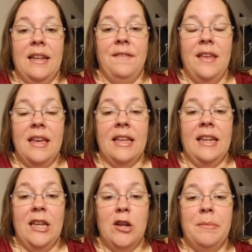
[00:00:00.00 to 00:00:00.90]
if he can
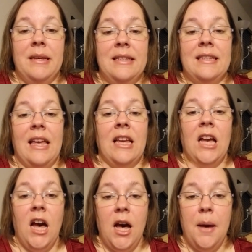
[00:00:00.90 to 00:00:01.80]
hear me say,
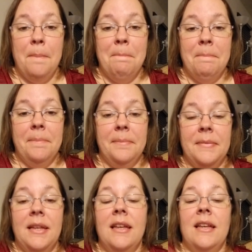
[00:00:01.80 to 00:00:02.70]
come,
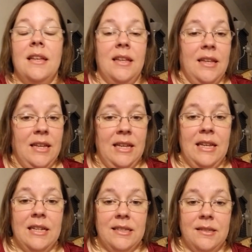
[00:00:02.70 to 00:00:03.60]
he
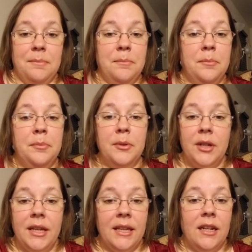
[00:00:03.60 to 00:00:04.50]
is
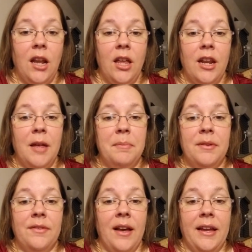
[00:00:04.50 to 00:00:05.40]
boogieing on up to
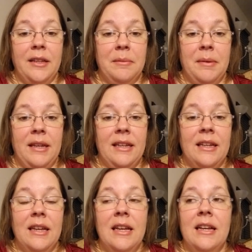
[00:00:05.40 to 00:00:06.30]
find me.
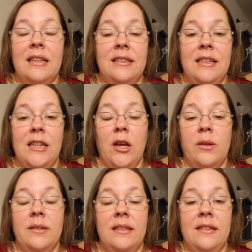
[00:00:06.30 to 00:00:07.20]
Because he
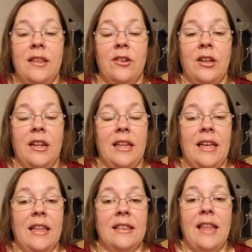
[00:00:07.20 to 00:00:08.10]
knows he's either going to
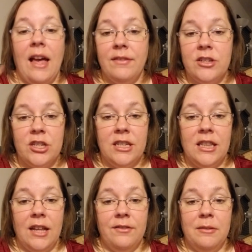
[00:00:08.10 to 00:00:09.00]
get lavishly
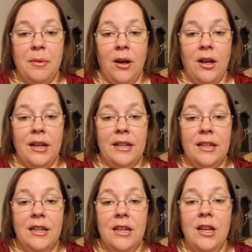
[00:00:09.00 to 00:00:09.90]
loved
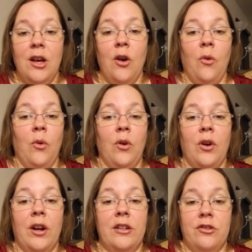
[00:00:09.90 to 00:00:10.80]
upon
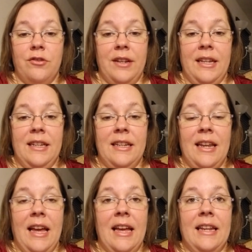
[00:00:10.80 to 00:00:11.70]
or a treat.
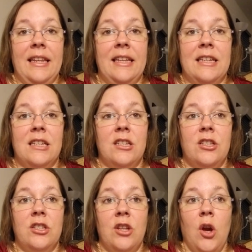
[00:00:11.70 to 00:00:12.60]
And he is
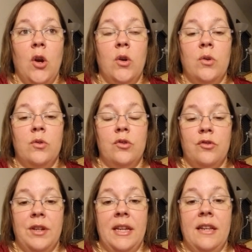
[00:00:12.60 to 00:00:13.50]
so
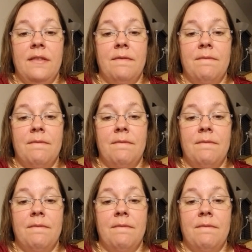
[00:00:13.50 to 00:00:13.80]
treat